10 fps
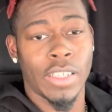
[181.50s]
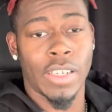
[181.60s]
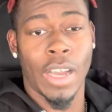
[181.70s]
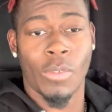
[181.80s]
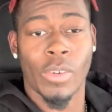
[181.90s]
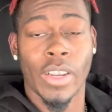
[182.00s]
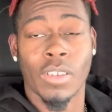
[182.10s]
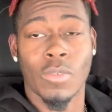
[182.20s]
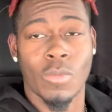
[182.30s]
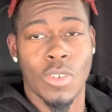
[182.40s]
direct
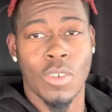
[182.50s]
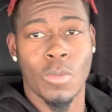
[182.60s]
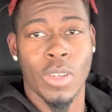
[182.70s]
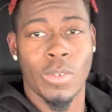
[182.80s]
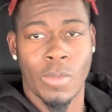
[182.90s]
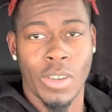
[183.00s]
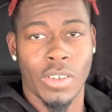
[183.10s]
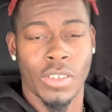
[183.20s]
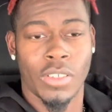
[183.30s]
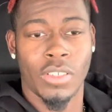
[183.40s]
one-on-one work,
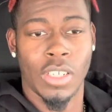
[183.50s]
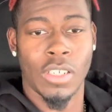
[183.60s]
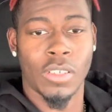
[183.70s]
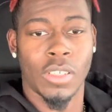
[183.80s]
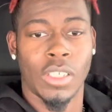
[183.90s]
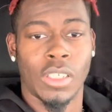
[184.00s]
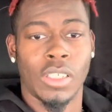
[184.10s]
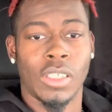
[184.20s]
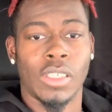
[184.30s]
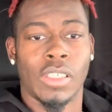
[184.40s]

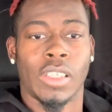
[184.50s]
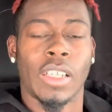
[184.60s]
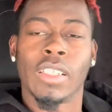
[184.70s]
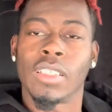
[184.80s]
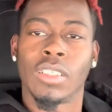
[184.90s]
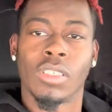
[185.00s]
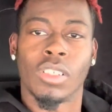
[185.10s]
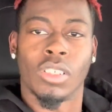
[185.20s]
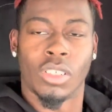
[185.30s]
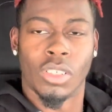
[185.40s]
like, so
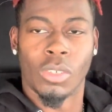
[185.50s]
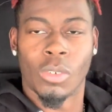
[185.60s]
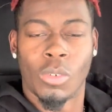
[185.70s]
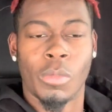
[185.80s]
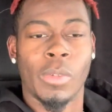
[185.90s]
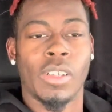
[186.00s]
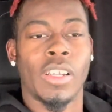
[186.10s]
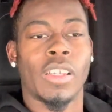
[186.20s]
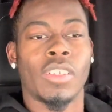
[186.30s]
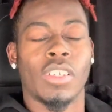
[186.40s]
don't quote me on
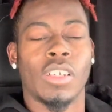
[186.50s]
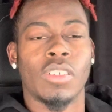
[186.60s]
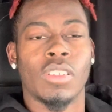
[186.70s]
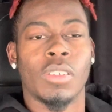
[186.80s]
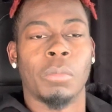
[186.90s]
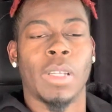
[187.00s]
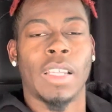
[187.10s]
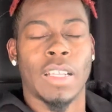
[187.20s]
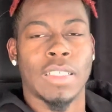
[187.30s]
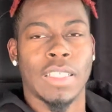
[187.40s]
that, but
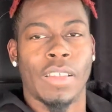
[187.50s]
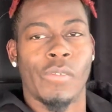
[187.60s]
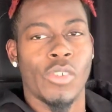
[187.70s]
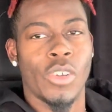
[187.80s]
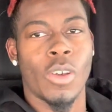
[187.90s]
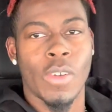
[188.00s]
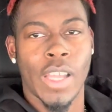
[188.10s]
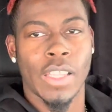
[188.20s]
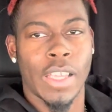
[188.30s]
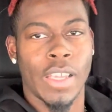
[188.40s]
like I said, if you don't
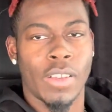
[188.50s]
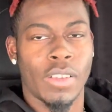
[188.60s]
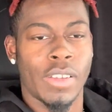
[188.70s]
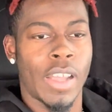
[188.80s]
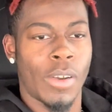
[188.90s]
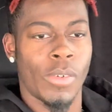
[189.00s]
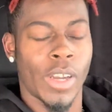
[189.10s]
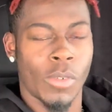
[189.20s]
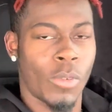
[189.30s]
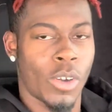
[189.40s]
have that
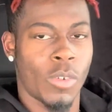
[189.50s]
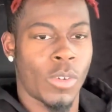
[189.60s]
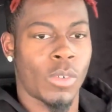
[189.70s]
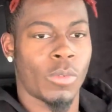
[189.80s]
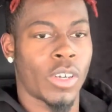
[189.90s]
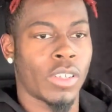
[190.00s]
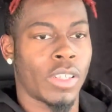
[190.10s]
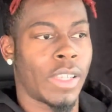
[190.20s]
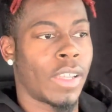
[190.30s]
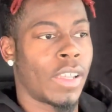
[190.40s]
direct one-on-one work,
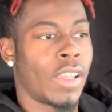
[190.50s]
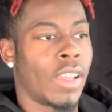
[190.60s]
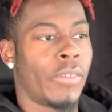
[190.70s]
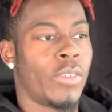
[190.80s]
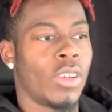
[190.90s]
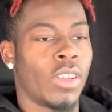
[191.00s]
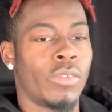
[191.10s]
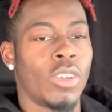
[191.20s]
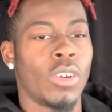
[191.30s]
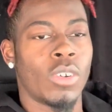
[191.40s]
like if you
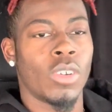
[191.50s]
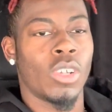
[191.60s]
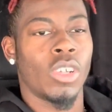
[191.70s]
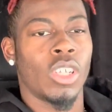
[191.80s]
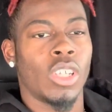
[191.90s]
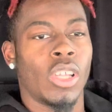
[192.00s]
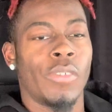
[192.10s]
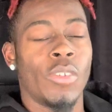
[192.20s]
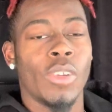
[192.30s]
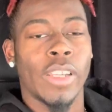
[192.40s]

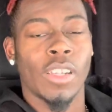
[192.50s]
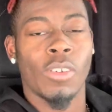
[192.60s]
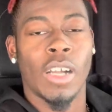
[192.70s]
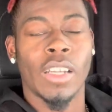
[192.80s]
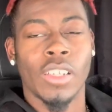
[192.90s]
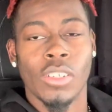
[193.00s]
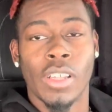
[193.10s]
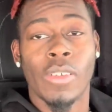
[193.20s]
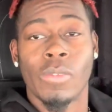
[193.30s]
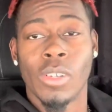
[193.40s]
didn't go out and do
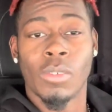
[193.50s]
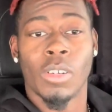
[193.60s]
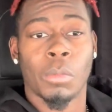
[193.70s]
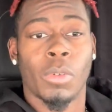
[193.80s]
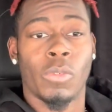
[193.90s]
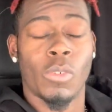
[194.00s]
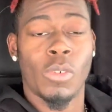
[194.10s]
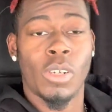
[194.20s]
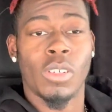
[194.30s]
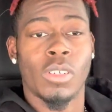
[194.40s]
that footwork before